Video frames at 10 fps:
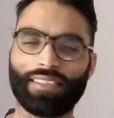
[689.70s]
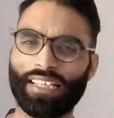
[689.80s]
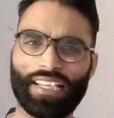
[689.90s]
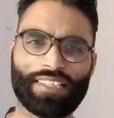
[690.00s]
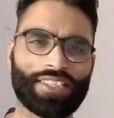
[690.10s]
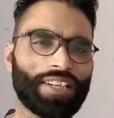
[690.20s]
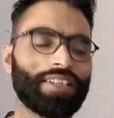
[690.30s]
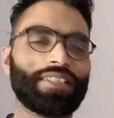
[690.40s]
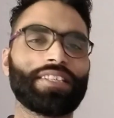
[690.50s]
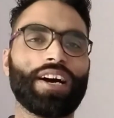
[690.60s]
that has
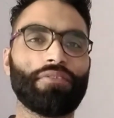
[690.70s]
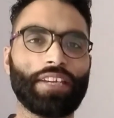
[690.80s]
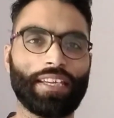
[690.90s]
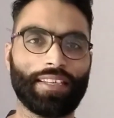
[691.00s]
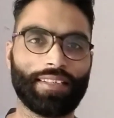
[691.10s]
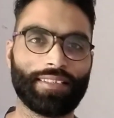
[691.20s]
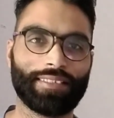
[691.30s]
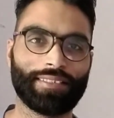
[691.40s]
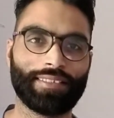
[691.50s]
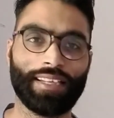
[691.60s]
turned away
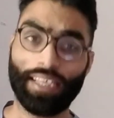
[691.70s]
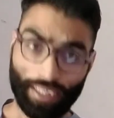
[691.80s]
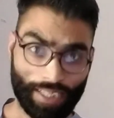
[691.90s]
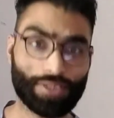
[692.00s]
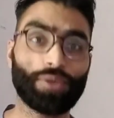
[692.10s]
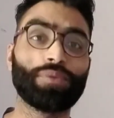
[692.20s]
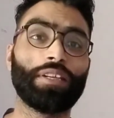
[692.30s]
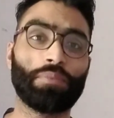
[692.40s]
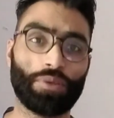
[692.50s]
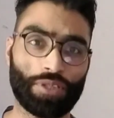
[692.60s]
his own
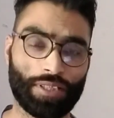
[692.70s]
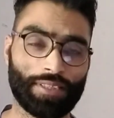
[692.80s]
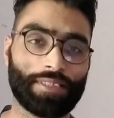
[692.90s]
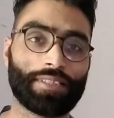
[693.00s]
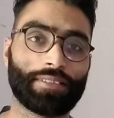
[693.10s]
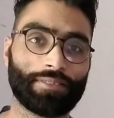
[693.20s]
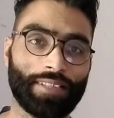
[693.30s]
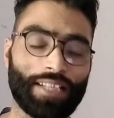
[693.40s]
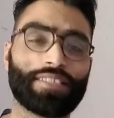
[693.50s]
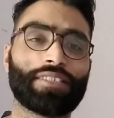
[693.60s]
emotions
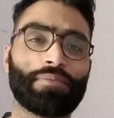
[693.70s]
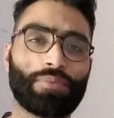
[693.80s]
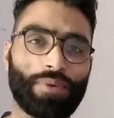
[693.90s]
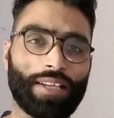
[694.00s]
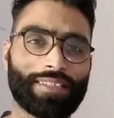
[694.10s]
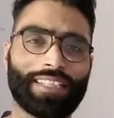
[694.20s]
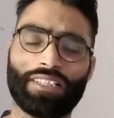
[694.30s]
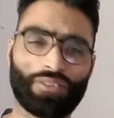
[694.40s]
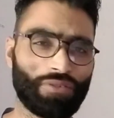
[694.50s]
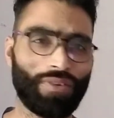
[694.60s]
and suppressed
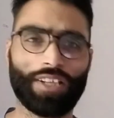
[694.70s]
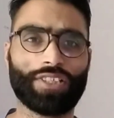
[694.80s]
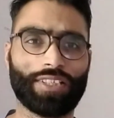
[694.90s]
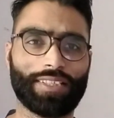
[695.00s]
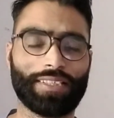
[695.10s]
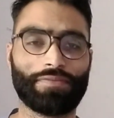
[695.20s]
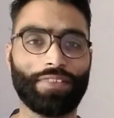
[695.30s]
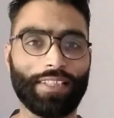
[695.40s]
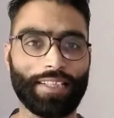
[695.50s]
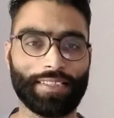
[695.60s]
and crushes his
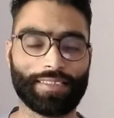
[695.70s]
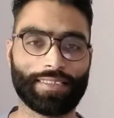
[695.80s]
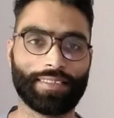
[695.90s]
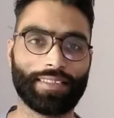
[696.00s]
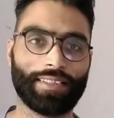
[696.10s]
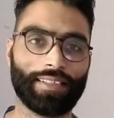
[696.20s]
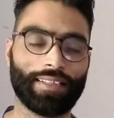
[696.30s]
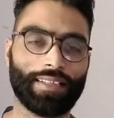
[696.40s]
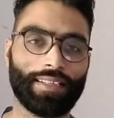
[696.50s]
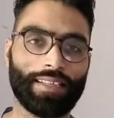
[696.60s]
feelings.
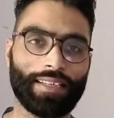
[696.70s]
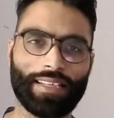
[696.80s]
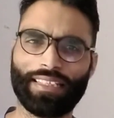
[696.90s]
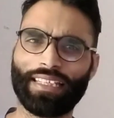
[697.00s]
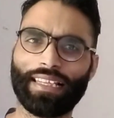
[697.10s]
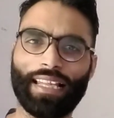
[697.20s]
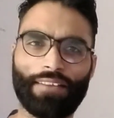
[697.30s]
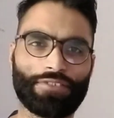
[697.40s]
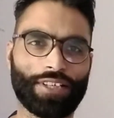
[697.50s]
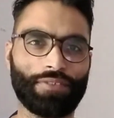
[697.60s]
And he
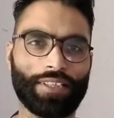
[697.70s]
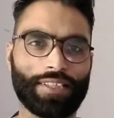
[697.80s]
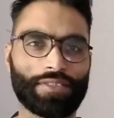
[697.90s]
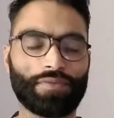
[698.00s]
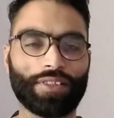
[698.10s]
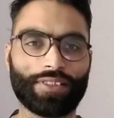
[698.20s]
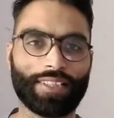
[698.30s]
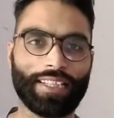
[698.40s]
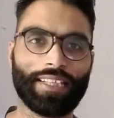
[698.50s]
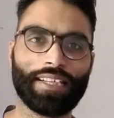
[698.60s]
left away this
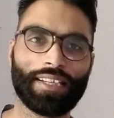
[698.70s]
worldly